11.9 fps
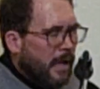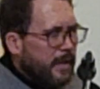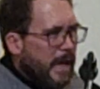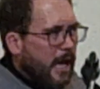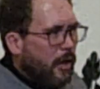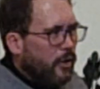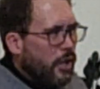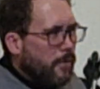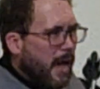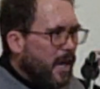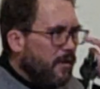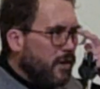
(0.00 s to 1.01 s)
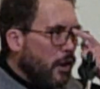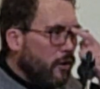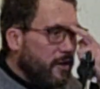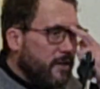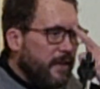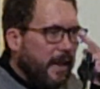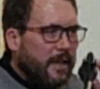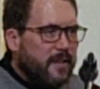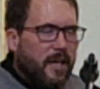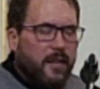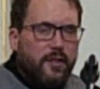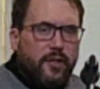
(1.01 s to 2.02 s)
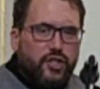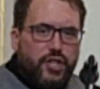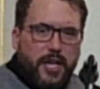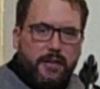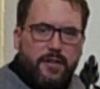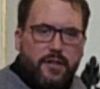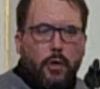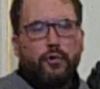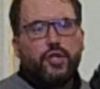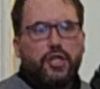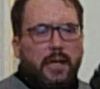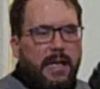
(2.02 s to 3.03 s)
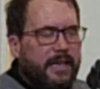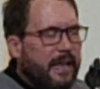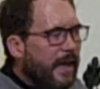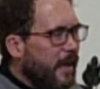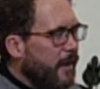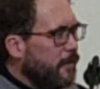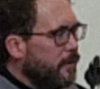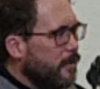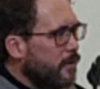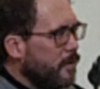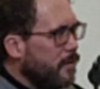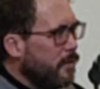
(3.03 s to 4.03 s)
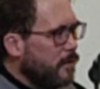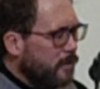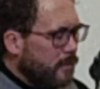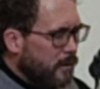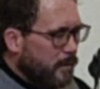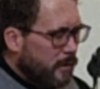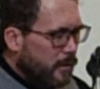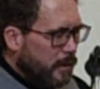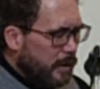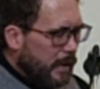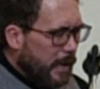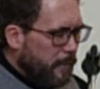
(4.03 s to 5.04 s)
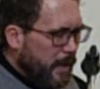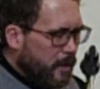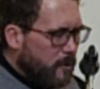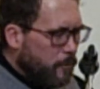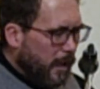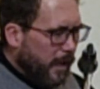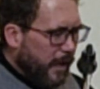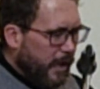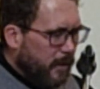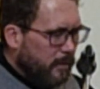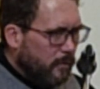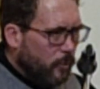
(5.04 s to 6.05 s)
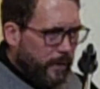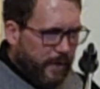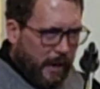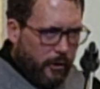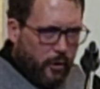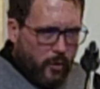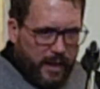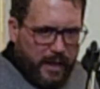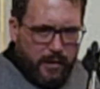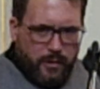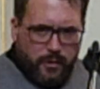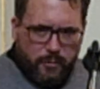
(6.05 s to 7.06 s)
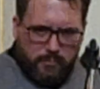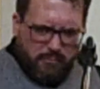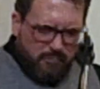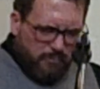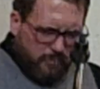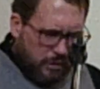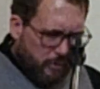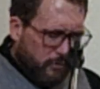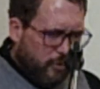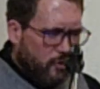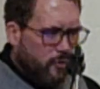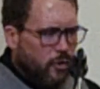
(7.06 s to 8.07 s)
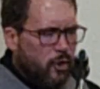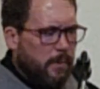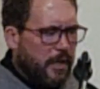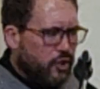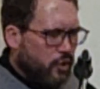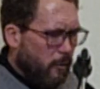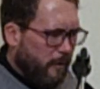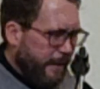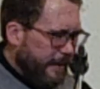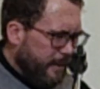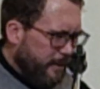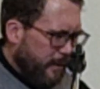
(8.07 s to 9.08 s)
Now, you might have noticed that I said she is socially dead. Let me explain without going into too much for you.